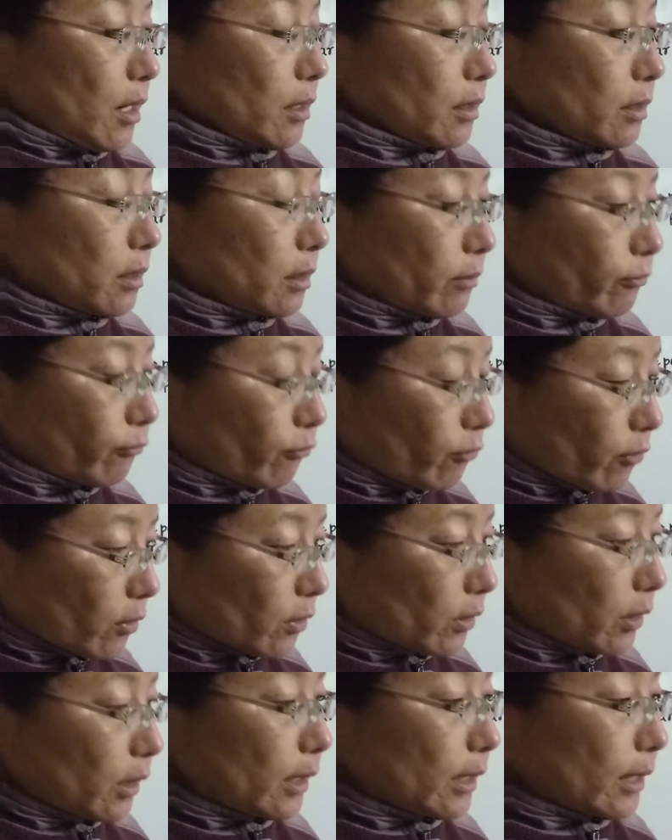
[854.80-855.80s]
the
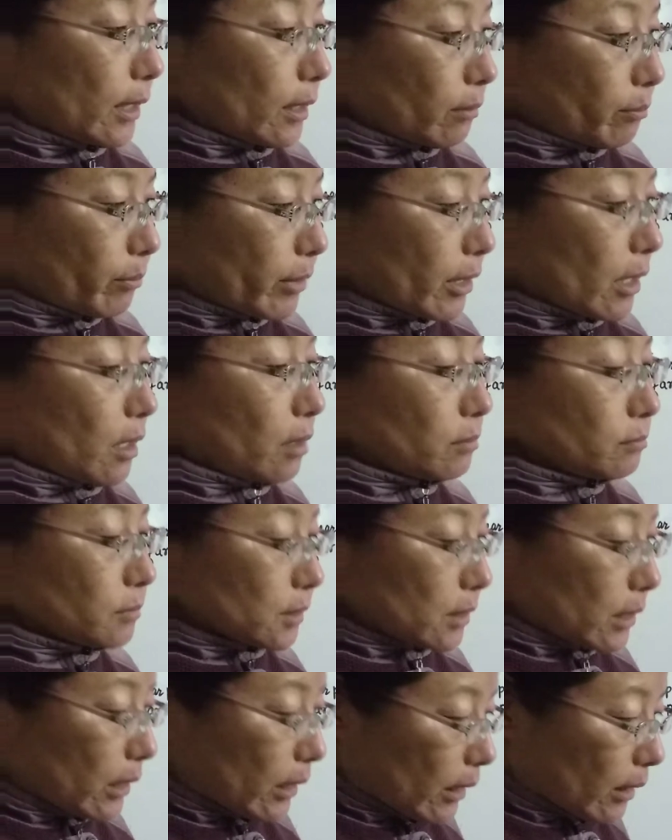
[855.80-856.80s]
focal length
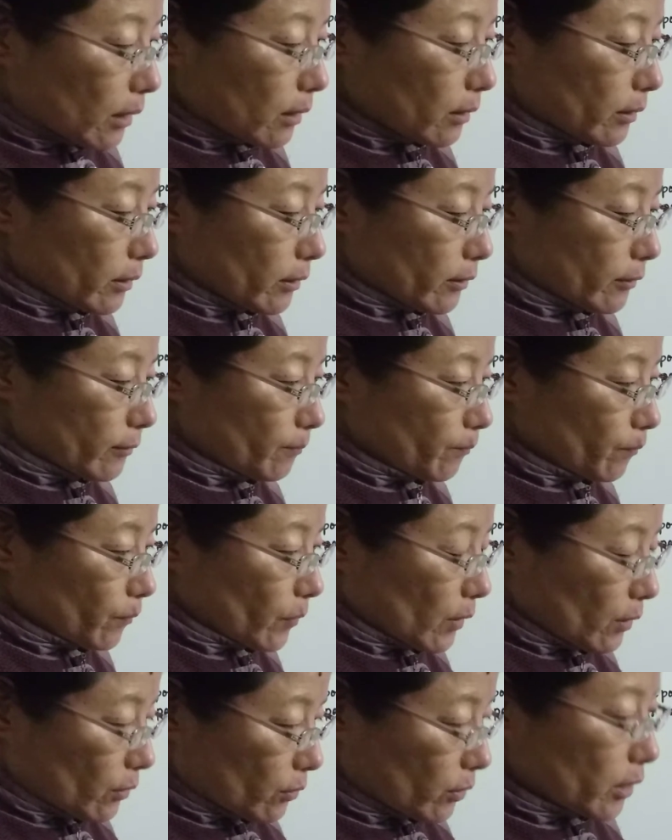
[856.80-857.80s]
becomes longer.
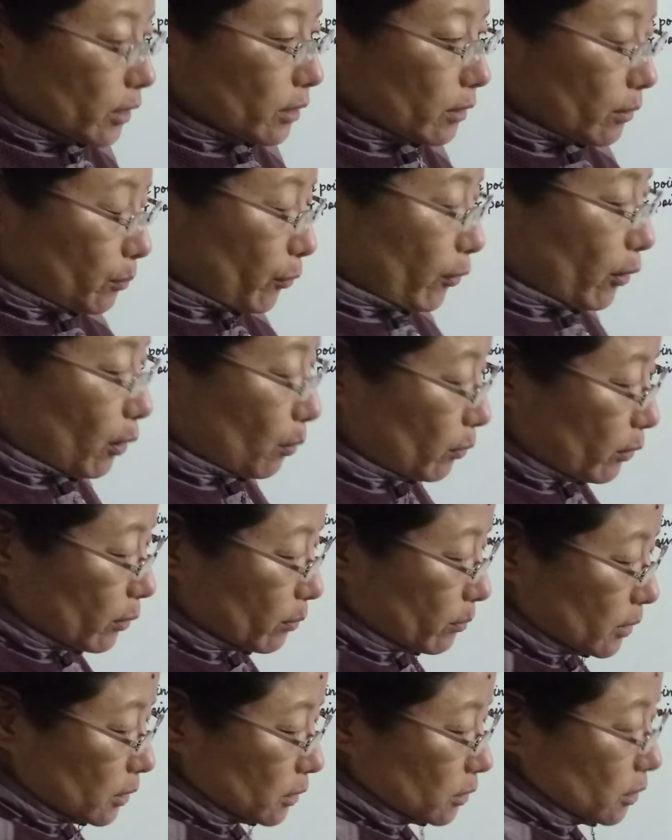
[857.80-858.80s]
Okay, the
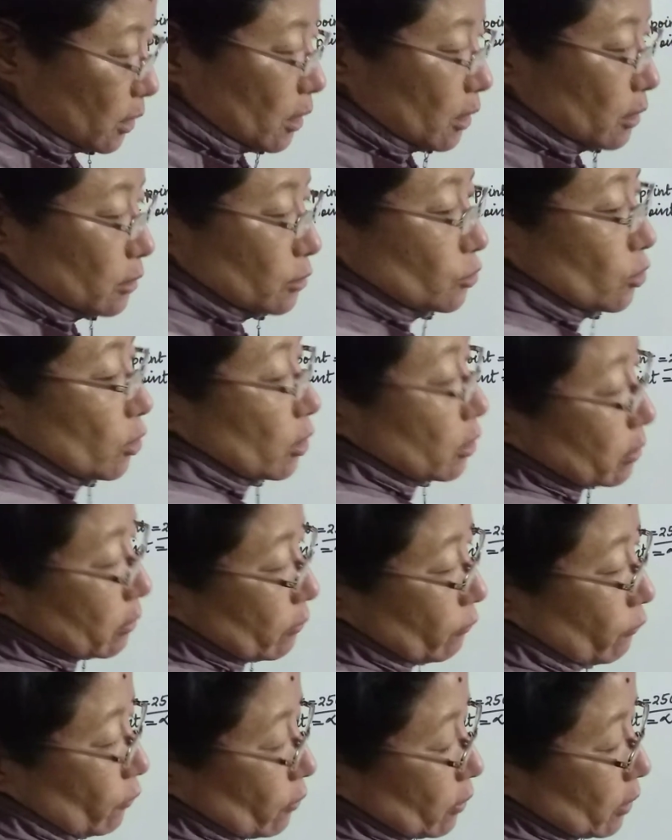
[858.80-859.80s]
problem is shorter
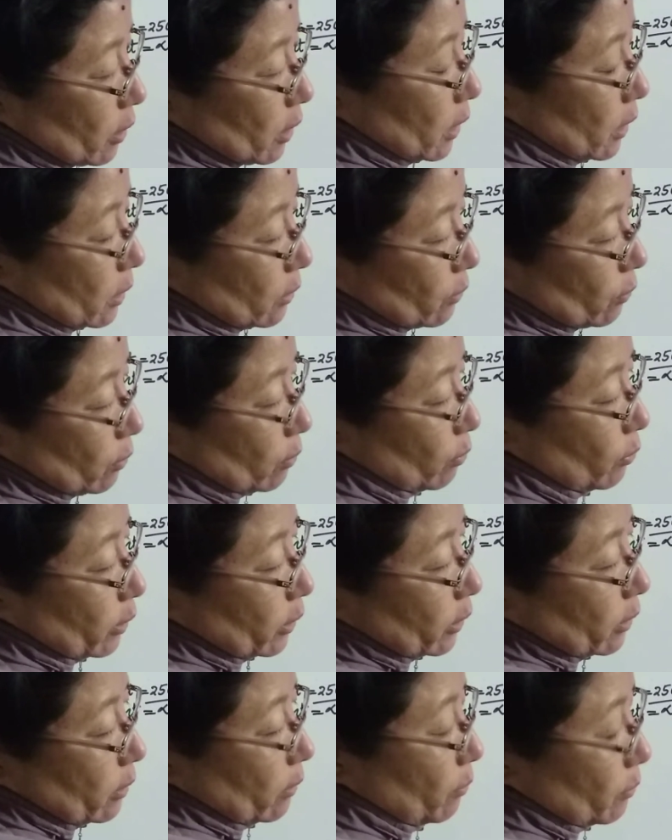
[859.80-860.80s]
focal length over
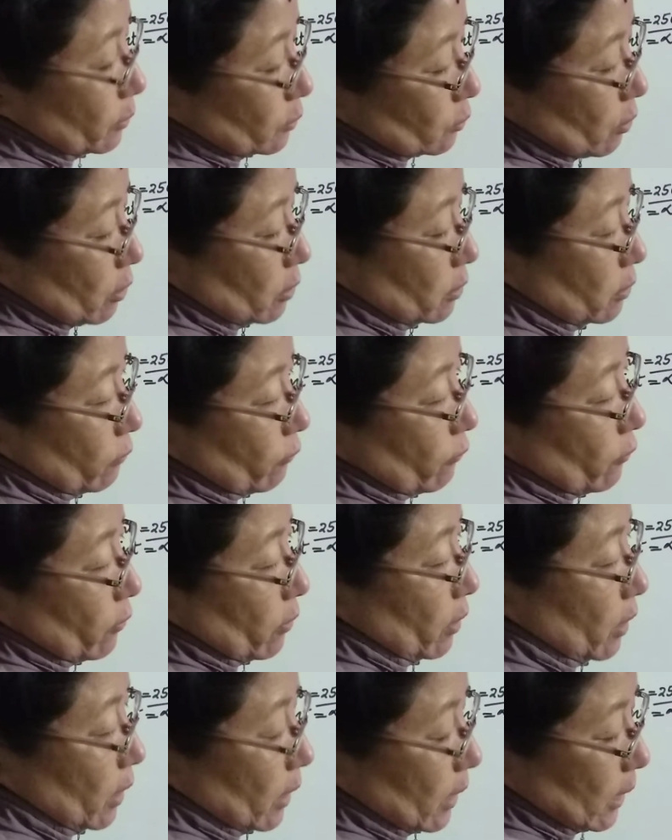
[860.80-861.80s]
here, shorter
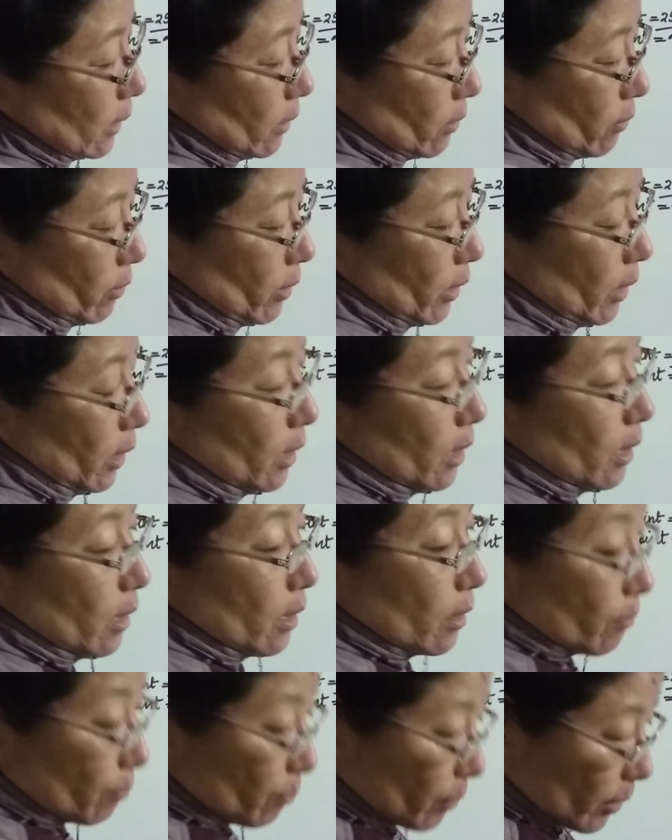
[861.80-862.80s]
focal length. Okay,
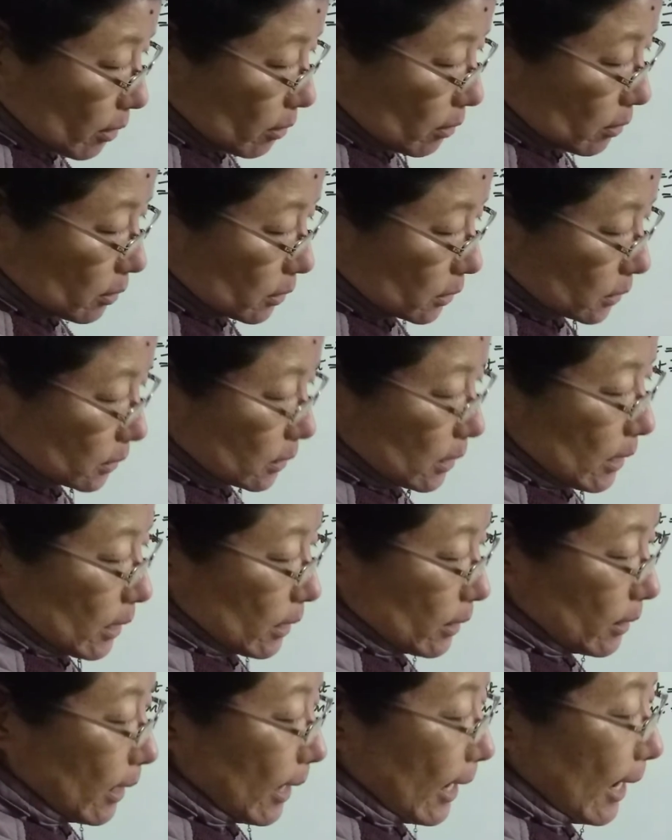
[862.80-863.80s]
because
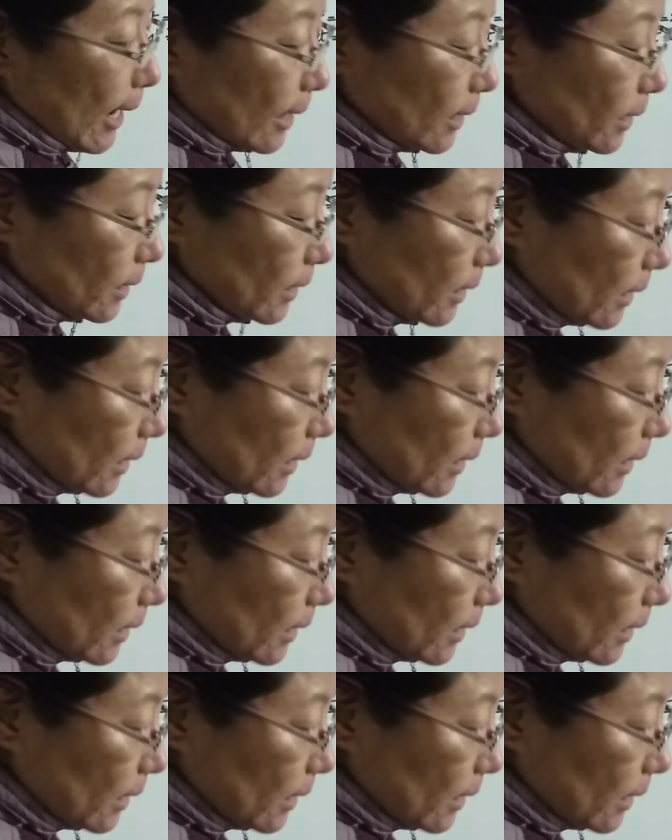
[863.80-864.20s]
the eye